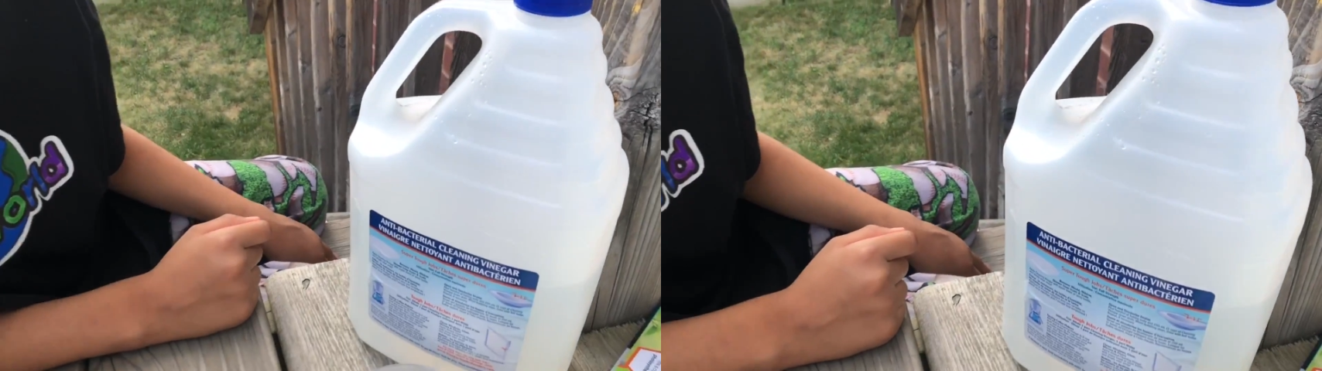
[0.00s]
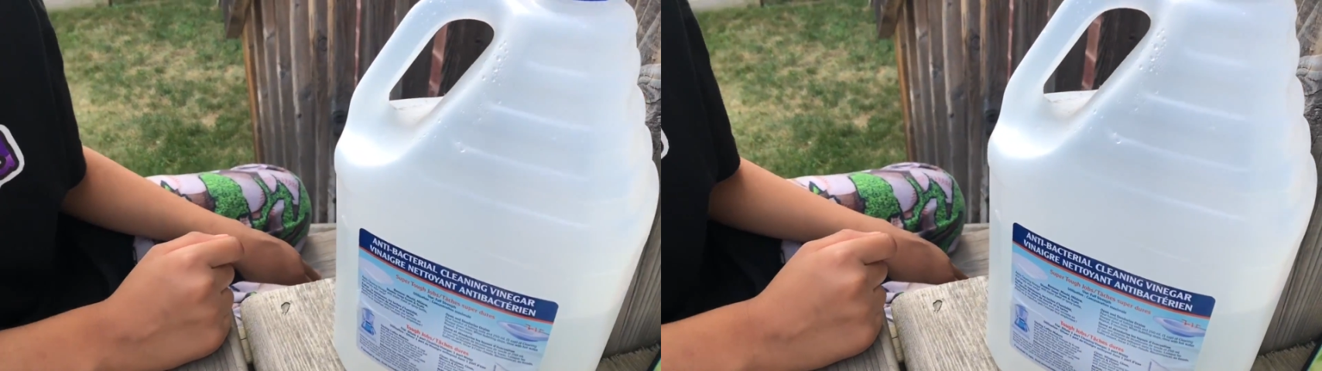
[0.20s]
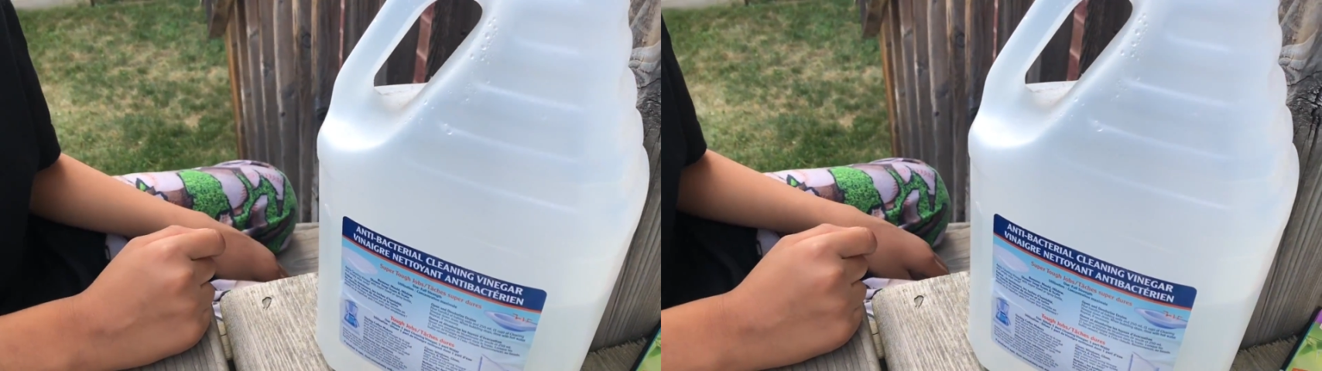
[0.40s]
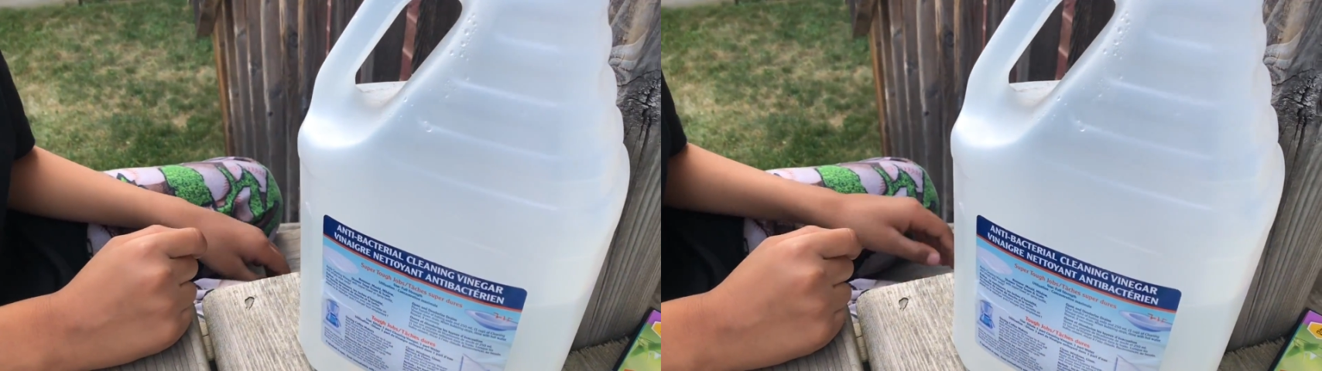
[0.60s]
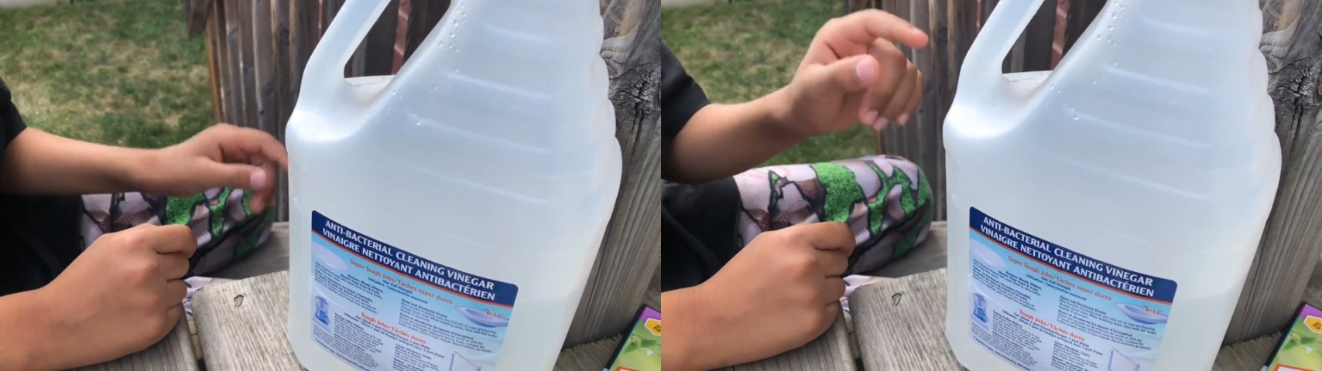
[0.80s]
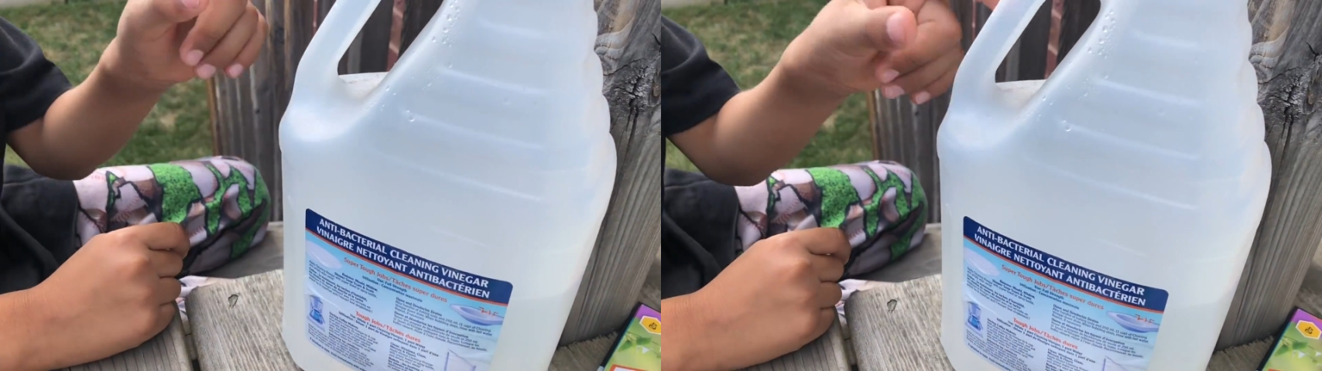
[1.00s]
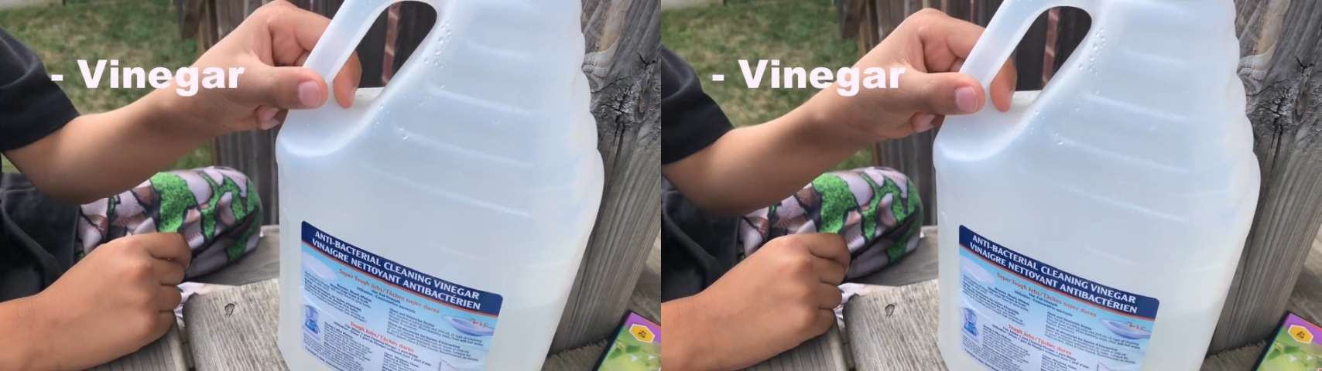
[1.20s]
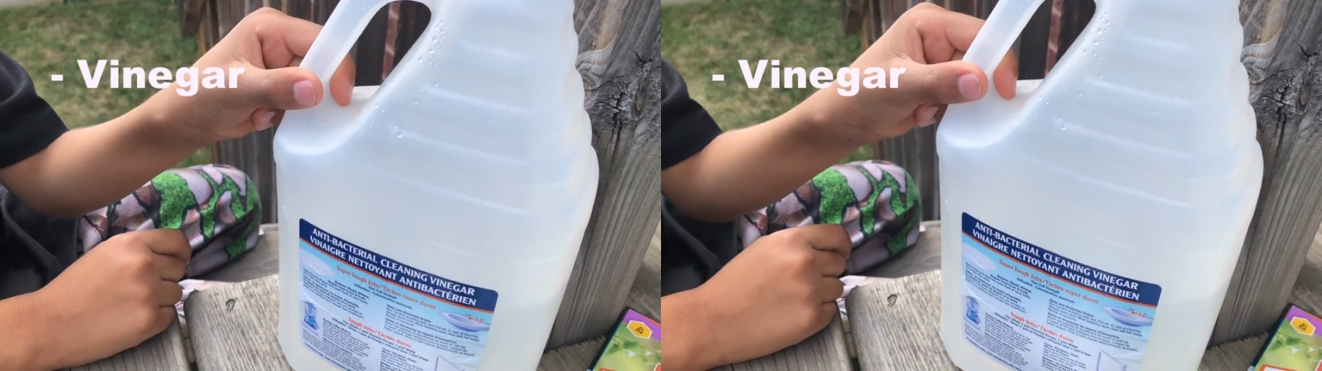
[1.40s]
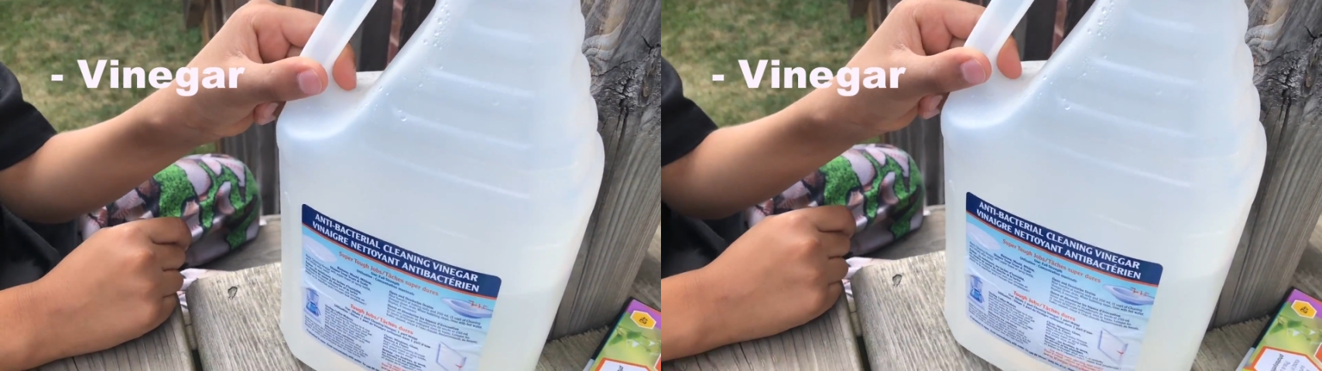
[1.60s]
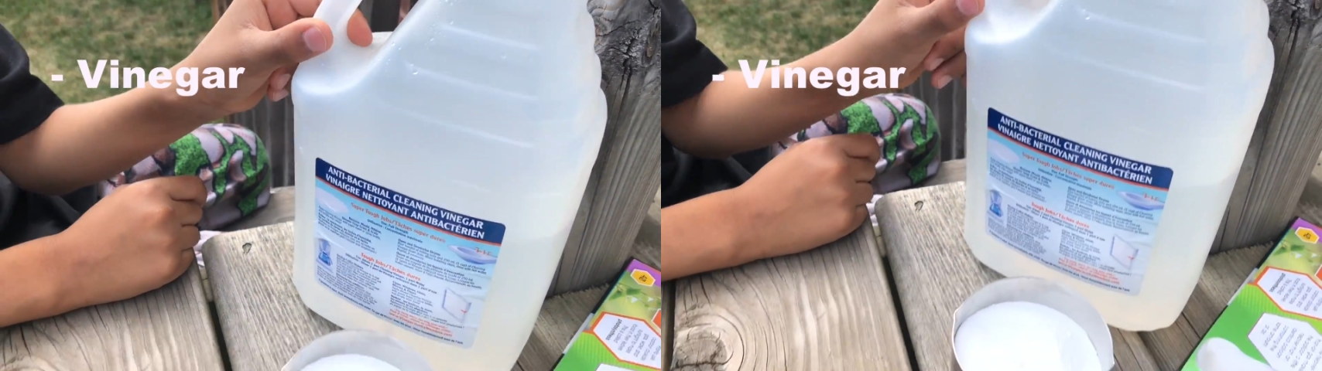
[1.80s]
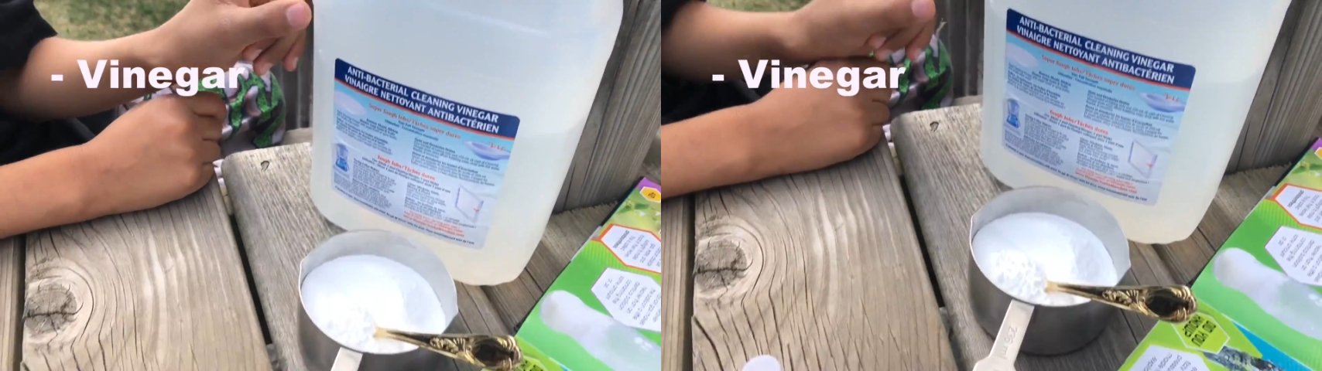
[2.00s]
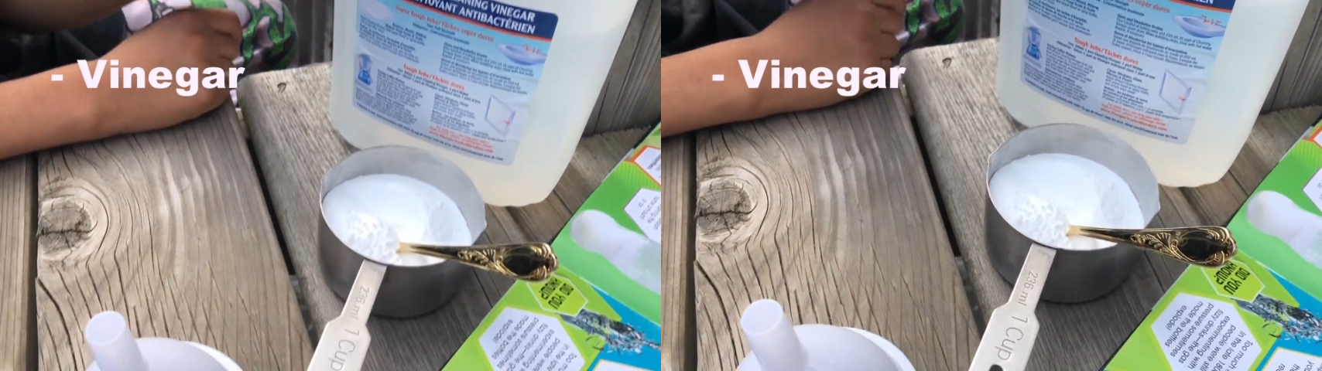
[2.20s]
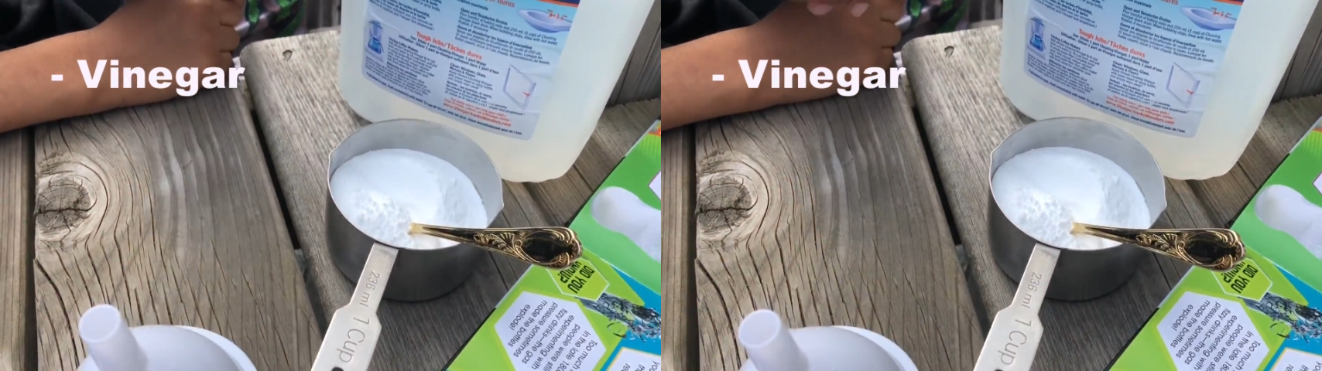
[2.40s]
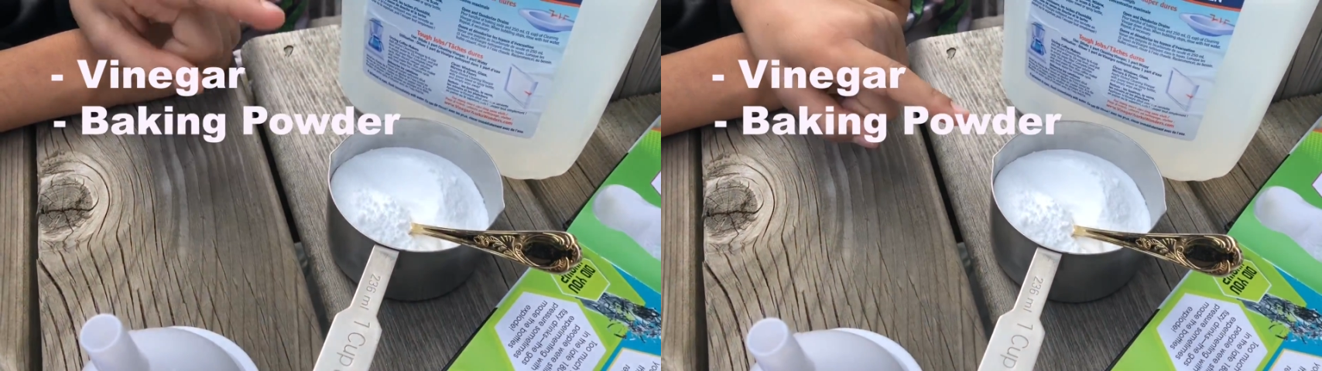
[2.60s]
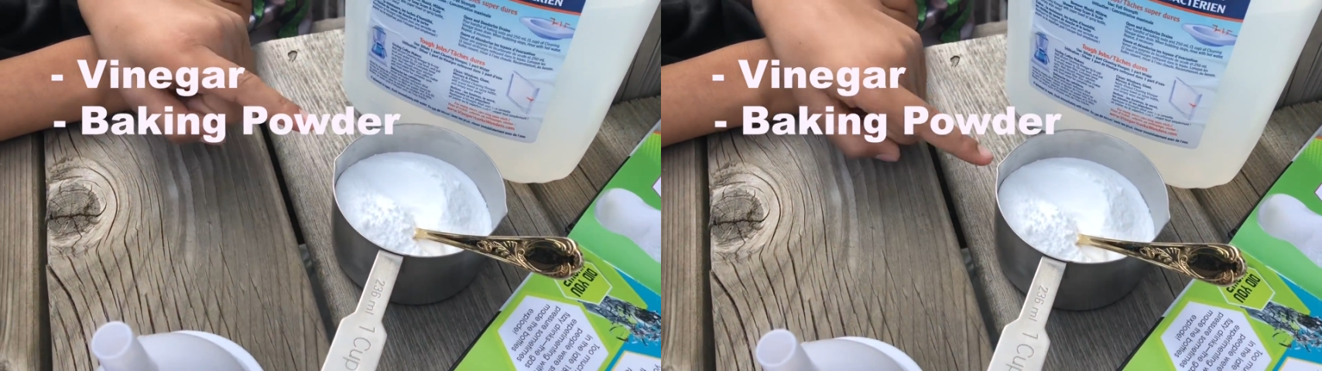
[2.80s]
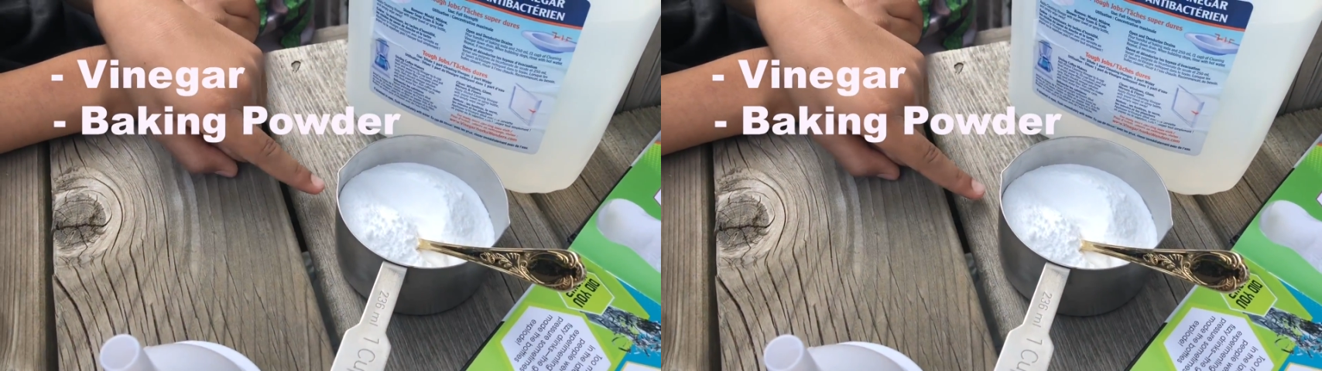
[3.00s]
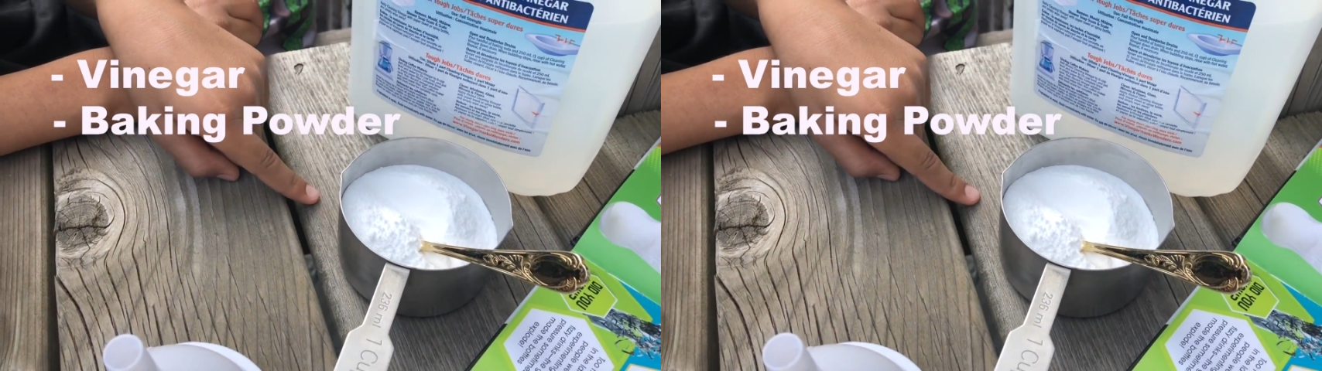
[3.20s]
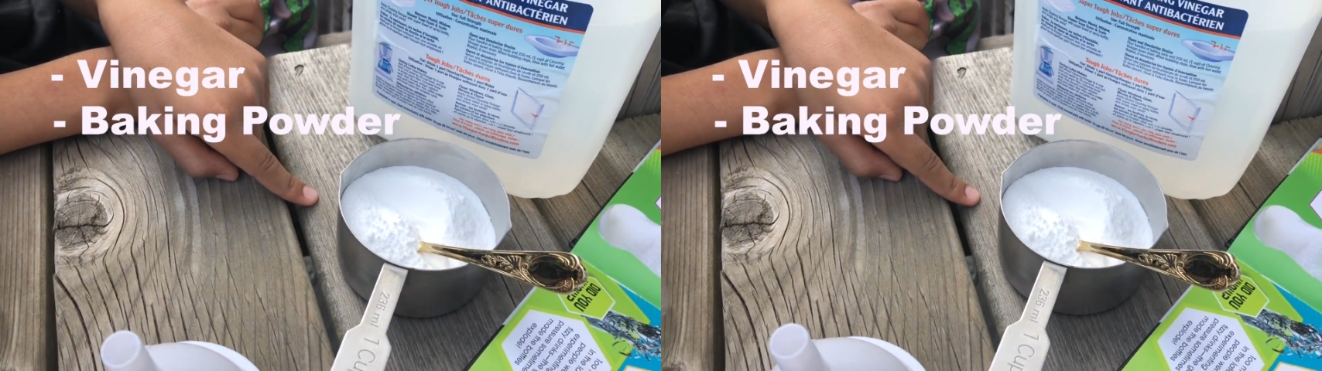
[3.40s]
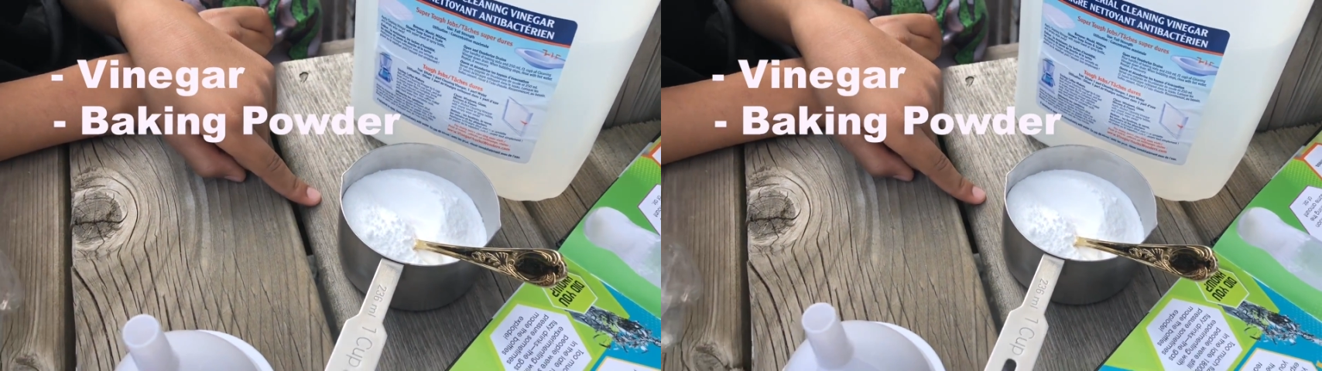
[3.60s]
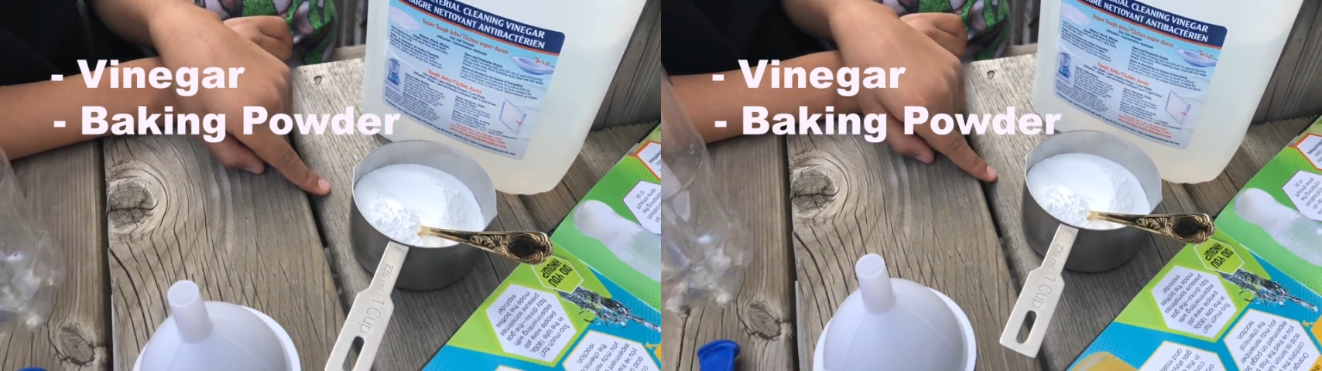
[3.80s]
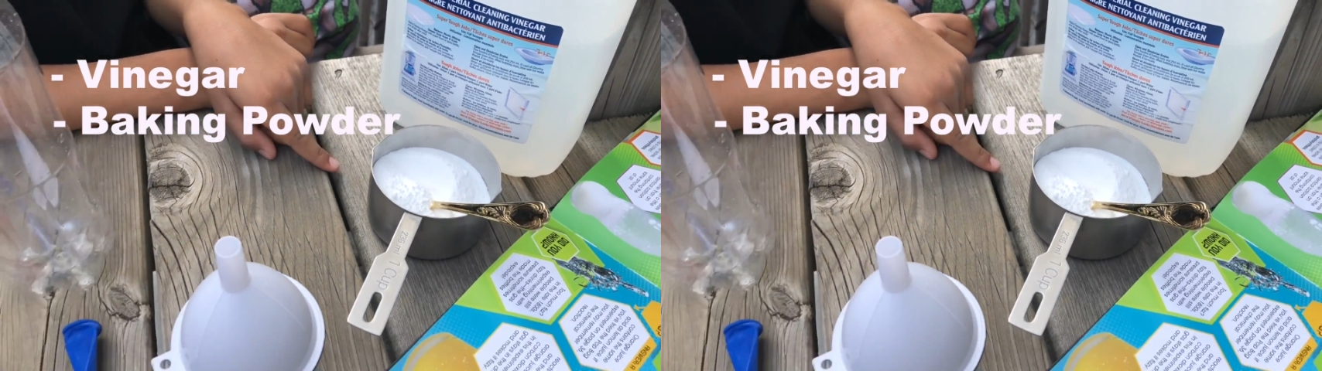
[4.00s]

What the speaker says: (no speaker visible)